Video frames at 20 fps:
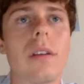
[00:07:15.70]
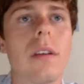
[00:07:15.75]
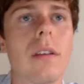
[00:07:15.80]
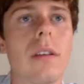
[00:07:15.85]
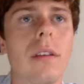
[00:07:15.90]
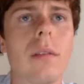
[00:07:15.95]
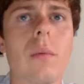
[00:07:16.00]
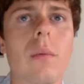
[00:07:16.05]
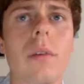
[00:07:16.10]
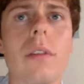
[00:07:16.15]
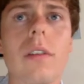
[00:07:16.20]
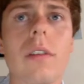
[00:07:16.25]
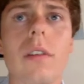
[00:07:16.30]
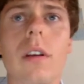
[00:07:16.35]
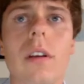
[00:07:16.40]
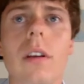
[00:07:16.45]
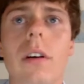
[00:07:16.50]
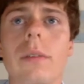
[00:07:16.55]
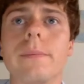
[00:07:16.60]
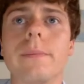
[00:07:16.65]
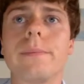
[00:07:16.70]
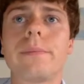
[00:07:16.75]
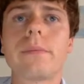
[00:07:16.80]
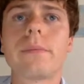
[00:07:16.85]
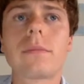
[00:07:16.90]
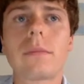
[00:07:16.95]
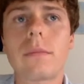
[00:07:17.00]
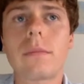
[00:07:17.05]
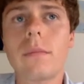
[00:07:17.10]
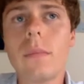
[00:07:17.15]
which is a
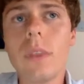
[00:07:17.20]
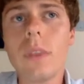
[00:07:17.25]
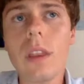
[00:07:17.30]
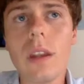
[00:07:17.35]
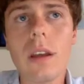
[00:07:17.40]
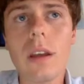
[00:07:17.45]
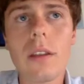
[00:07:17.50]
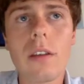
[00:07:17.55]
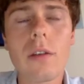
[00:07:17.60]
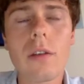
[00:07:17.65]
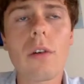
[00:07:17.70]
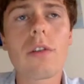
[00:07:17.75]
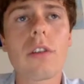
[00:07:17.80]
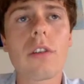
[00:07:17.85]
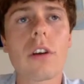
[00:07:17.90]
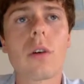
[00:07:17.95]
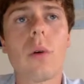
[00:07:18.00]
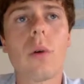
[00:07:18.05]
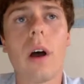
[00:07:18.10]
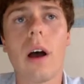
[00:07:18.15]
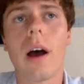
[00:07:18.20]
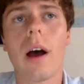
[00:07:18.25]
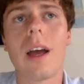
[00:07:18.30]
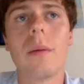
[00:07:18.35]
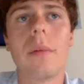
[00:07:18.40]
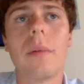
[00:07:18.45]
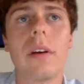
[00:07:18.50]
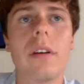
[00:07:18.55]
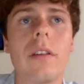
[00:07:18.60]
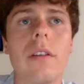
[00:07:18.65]
lot. There's also
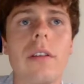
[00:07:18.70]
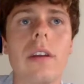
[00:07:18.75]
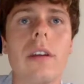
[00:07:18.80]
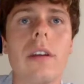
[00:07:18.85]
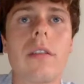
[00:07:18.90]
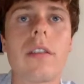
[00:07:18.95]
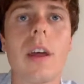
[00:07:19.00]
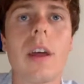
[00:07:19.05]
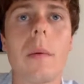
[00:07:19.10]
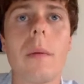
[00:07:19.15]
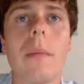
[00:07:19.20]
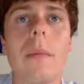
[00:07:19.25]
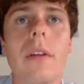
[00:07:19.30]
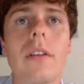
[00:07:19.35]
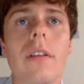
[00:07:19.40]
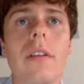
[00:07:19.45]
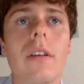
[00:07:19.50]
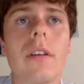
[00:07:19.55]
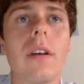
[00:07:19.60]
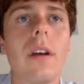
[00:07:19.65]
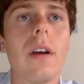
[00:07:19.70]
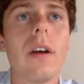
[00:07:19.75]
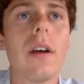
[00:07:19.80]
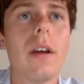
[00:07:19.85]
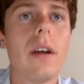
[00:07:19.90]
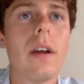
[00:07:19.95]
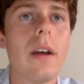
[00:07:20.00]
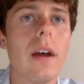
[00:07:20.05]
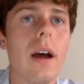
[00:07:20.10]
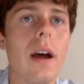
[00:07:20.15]
quite high abundance in the summer
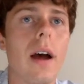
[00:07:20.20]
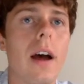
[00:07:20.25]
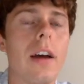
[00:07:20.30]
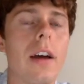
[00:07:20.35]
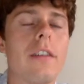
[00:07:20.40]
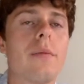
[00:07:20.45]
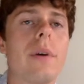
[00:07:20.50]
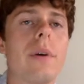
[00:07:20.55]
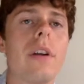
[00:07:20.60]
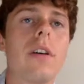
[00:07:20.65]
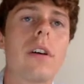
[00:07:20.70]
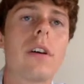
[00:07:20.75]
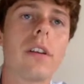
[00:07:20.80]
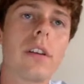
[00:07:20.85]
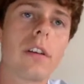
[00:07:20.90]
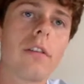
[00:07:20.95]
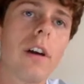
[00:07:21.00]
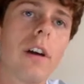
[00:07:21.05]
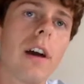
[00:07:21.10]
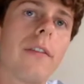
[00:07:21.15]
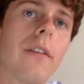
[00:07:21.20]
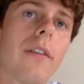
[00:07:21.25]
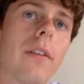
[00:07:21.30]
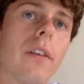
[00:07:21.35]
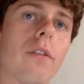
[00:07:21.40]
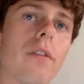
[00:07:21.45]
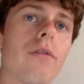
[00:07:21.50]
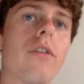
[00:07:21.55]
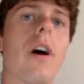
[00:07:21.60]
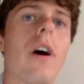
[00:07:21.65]
months. If we look at the
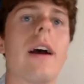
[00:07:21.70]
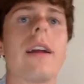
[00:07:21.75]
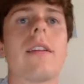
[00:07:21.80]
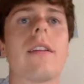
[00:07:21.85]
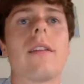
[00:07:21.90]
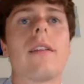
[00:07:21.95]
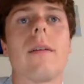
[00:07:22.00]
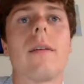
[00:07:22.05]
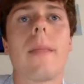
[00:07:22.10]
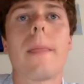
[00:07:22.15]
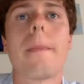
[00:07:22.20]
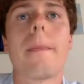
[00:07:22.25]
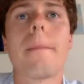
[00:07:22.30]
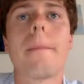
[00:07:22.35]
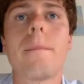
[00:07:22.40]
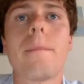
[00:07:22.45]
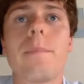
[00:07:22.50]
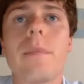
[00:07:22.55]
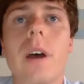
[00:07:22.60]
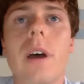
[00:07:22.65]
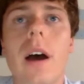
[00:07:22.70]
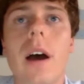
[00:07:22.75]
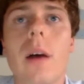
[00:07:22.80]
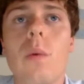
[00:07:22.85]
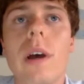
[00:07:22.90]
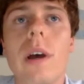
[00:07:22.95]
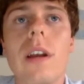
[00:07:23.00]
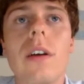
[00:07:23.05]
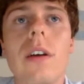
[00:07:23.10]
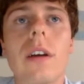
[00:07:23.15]
graph on the right,
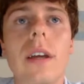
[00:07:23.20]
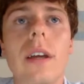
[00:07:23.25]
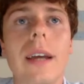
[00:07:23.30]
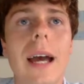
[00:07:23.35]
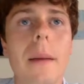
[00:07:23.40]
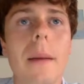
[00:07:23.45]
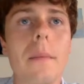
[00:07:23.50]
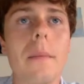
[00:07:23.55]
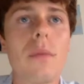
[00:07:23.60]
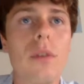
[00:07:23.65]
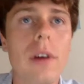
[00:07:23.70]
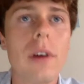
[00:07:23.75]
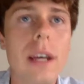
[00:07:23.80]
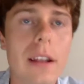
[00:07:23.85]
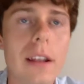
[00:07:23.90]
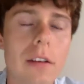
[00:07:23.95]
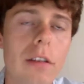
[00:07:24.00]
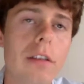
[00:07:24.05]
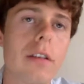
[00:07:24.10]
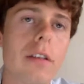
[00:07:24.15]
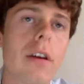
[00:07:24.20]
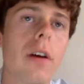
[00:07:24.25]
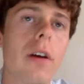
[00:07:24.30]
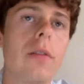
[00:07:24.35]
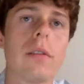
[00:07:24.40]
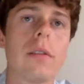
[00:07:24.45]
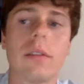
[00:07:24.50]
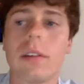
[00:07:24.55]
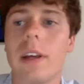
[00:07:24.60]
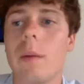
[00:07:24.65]
we're looking at marine
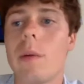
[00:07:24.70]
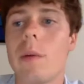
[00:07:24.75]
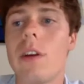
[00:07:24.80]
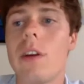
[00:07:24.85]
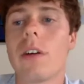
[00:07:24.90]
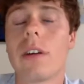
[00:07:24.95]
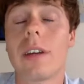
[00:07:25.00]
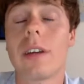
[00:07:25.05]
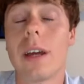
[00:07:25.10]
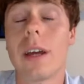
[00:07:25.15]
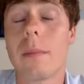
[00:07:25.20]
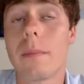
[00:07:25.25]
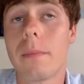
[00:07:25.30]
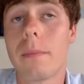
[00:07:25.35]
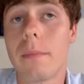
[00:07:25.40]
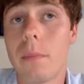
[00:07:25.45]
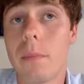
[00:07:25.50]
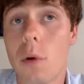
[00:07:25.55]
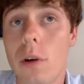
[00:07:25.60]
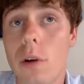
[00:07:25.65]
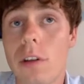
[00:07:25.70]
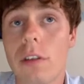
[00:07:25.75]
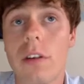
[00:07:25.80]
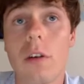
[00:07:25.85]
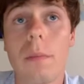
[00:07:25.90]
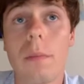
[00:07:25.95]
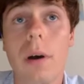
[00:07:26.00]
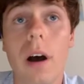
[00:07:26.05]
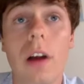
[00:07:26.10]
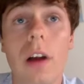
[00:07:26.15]
snow, and we're looking at
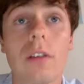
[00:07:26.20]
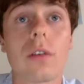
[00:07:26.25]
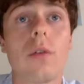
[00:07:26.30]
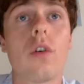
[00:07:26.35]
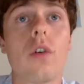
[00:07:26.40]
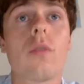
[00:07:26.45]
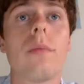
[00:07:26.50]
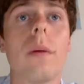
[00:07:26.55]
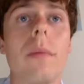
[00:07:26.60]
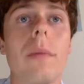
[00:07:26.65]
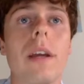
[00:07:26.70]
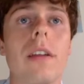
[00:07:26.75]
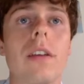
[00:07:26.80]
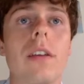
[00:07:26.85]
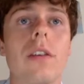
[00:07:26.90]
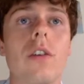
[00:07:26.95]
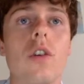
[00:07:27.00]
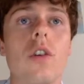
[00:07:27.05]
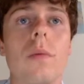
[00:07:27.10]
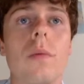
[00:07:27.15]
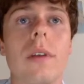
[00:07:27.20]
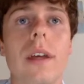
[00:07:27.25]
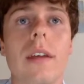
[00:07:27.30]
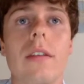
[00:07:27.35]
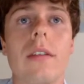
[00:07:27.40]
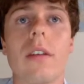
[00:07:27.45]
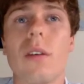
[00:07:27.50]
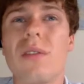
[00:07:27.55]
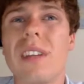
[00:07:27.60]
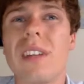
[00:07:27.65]
marine snow particles per meter
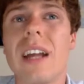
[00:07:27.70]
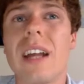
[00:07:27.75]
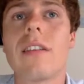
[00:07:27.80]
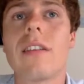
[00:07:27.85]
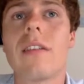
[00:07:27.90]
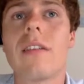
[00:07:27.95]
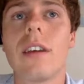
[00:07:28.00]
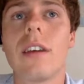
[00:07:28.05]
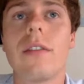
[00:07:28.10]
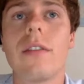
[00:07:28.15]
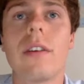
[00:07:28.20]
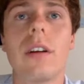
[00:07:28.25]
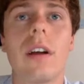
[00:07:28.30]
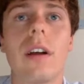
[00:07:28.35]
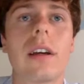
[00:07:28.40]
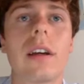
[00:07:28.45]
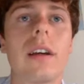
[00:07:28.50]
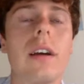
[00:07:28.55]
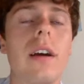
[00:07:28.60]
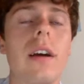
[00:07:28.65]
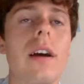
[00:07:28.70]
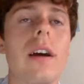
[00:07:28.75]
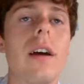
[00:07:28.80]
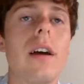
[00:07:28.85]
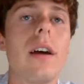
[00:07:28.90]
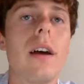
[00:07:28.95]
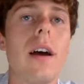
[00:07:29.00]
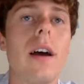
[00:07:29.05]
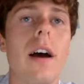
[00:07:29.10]
cubed here, so density, if you like,